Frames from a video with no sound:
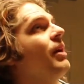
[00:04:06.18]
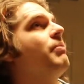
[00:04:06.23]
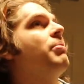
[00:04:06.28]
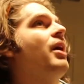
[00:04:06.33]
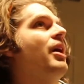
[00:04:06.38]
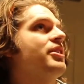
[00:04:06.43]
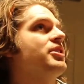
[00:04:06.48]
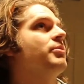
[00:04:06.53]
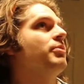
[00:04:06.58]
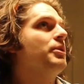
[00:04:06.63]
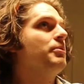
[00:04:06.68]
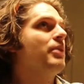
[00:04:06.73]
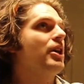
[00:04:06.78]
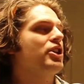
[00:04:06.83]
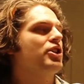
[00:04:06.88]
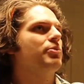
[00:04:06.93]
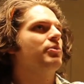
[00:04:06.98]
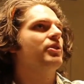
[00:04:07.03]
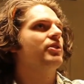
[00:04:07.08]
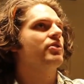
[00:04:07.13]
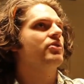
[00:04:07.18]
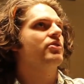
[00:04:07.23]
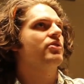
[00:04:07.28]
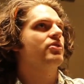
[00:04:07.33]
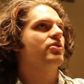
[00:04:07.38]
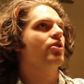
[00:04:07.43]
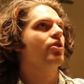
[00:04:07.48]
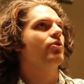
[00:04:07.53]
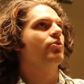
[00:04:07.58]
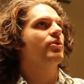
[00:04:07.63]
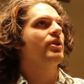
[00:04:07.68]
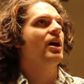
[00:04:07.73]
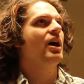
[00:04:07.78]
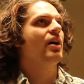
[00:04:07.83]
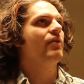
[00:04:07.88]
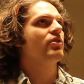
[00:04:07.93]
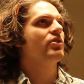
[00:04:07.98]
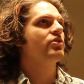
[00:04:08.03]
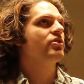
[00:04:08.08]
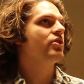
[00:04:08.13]
and possibly measurements. So if we
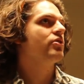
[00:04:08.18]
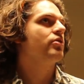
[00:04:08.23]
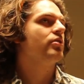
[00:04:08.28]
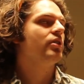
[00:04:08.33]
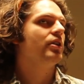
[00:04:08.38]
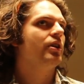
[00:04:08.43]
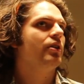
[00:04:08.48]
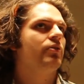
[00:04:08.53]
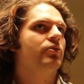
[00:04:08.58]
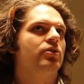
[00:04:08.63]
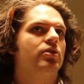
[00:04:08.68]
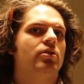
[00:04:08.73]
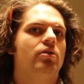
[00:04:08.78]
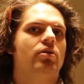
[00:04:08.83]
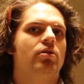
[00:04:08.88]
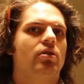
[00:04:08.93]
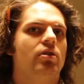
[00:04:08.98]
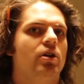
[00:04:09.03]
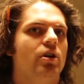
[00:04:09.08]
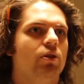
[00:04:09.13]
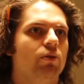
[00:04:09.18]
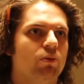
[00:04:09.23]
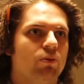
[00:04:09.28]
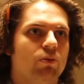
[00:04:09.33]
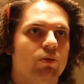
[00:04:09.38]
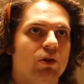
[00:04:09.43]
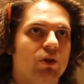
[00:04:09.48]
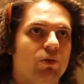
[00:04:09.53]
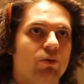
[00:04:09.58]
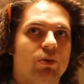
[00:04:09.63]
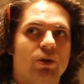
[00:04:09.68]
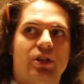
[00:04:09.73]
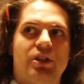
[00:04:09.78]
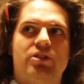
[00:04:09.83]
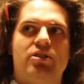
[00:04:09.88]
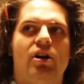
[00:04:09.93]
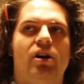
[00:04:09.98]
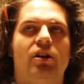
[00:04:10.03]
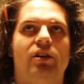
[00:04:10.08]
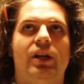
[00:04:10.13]
have a scissor lift or a, a really
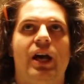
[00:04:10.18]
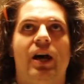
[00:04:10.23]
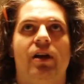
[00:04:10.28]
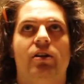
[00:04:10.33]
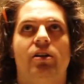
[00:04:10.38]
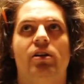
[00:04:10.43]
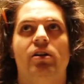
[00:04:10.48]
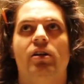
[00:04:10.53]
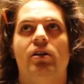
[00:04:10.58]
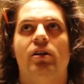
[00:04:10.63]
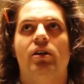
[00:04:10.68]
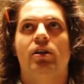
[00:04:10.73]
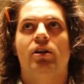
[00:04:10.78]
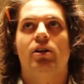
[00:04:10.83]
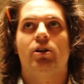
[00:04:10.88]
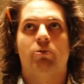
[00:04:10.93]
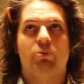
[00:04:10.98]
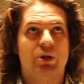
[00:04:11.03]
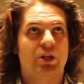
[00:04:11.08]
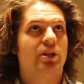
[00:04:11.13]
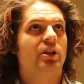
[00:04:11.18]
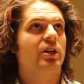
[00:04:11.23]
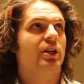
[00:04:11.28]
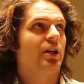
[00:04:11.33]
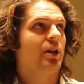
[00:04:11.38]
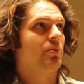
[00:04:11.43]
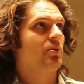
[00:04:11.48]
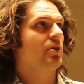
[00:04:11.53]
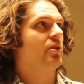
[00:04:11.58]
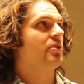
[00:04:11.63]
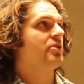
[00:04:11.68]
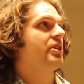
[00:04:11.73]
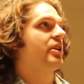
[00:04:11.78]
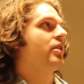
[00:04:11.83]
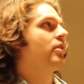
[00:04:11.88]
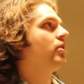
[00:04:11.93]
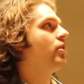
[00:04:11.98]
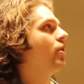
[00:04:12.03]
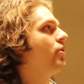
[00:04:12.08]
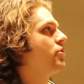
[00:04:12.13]
tall ladder, we could get up there and take
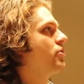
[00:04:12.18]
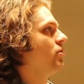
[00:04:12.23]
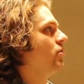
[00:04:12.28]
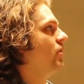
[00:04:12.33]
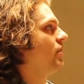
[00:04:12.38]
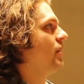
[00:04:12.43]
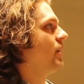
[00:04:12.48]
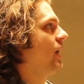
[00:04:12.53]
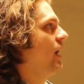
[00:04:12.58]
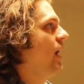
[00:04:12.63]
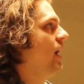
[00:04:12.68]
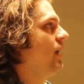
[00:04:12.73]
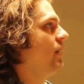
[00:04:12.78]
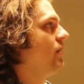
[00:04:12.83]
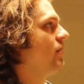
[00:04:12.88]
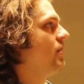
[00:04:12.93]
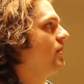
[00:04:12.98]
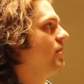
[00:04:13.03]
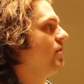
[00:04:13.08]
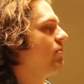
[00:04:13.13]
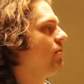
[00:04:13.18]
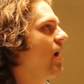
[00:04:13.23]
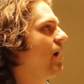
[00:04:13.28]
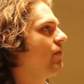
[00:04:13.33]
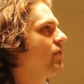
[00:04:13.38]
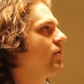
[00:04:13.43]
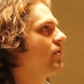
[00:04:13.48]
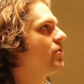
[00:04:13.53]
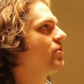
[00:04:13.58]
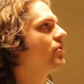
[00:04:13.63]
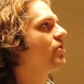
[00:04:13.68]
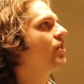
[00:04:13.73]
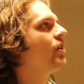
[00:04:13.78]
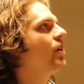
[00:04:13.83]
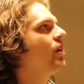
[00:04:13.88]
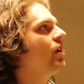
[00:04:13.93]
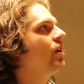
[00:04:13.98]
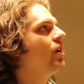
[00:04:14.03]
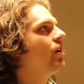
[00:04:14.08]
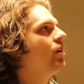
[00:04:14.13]
a closer look at the rafters.
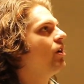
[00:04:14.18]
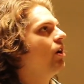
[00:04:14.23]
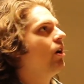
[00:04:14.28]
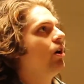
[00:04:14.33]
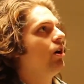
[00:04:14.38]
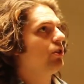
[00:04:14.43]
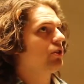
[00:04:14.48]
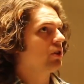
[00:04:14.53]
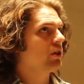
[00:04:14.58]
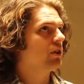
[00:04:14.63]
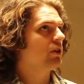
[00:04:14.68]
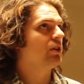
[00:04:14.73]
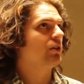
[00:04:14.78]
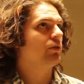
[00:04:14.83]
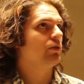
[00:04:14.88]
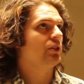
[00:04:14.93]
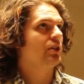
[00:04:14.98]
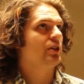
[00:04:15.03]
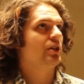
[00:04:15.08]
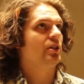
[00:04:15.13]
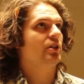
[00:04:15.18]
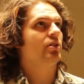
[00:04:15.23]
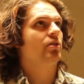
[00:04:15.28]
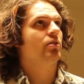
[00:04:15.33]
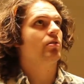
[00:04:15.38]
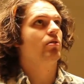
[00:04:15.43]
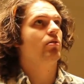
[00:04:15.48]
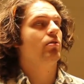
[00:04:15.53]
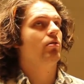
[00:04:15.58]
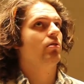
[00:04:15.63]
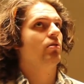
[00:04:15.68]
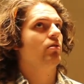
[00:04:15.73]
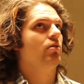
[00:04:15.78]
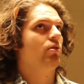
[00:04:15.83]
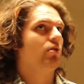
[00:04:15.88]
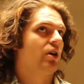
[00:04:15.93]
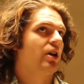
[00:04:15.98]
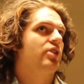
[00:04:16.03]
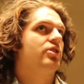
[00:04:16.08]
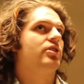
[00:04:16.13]
Alternatively,
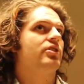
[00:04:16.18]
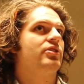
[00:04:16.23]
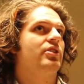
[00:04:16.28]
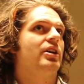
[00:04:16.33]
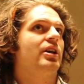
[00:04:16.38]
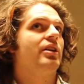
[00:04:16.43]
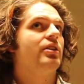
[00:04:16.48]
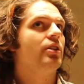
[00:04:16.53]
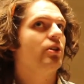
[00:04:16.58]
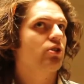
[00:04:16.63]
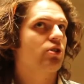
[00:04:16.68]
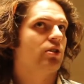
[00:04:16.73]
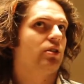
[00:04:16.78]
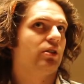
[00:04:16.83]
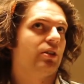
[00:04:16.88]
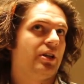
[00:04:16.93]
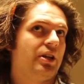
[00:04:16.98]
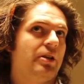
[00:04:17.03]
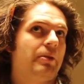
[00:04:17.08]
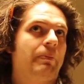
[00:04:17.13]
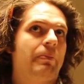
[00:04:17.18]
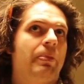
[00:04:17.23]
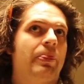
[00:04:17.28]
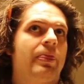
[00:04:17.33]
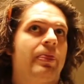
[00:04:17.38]
or I should say additionally,